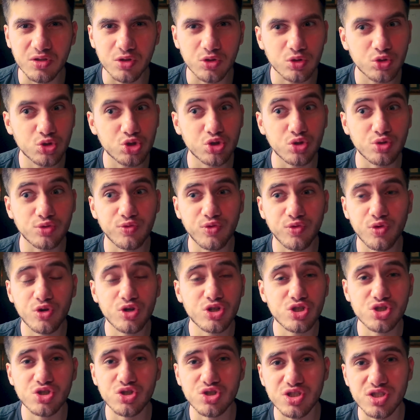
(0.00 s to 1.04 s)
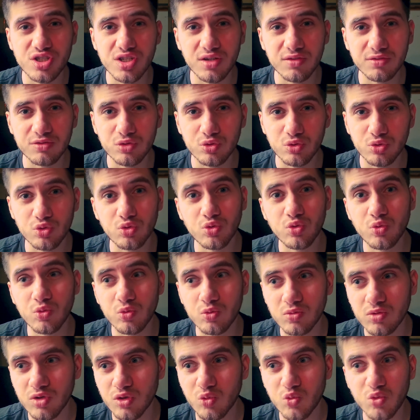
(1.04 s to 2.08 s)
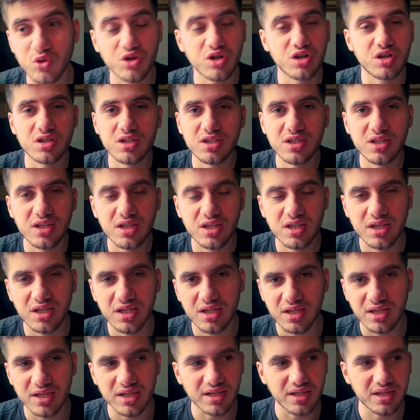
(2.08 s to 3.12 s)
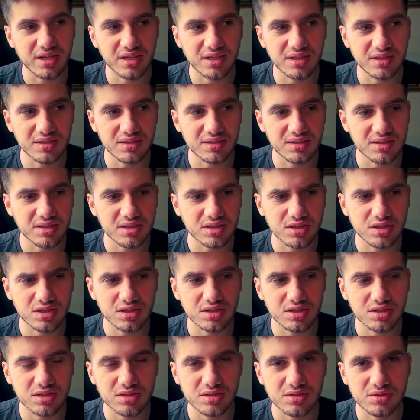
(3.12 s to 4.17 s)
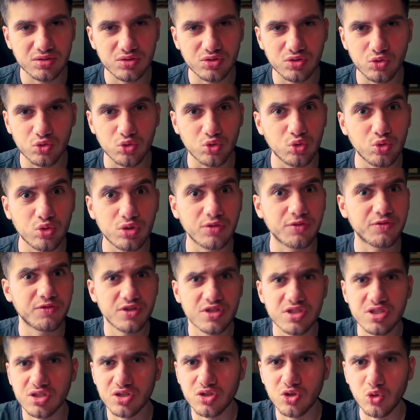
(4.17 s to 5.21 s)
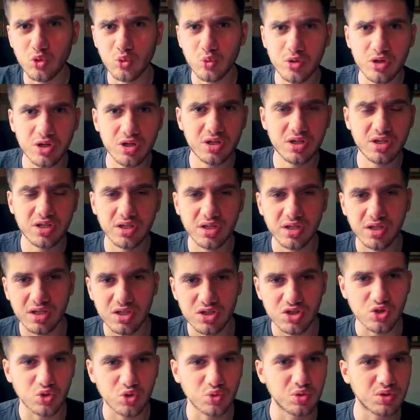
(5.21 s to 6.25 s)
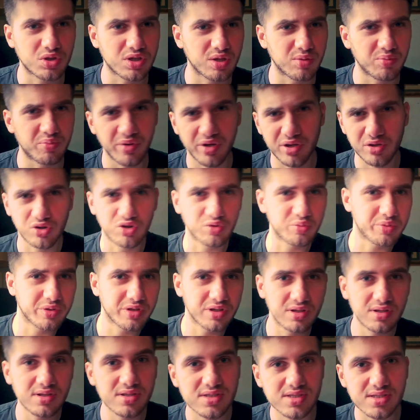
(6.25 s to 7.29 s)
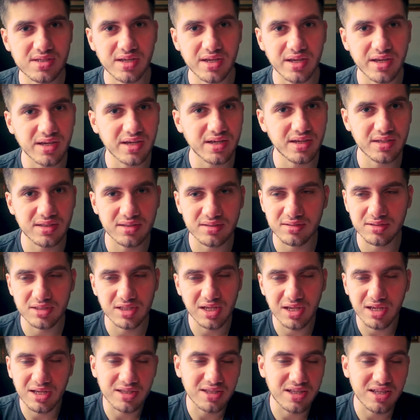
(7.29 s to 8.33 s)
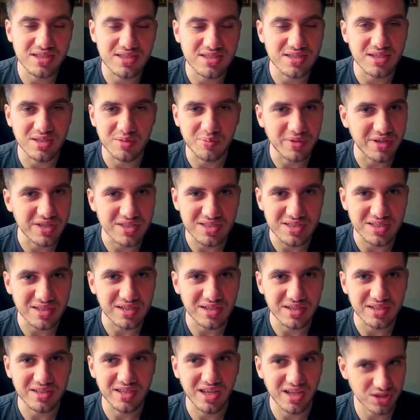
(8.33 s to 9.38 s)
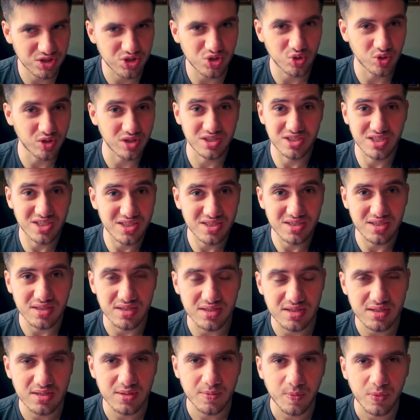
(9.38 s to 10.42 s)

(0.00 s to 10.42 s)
You should force yourself to do the work and to do the physical work so you can pay your bills. And yeah, that's it basically. That's your existence.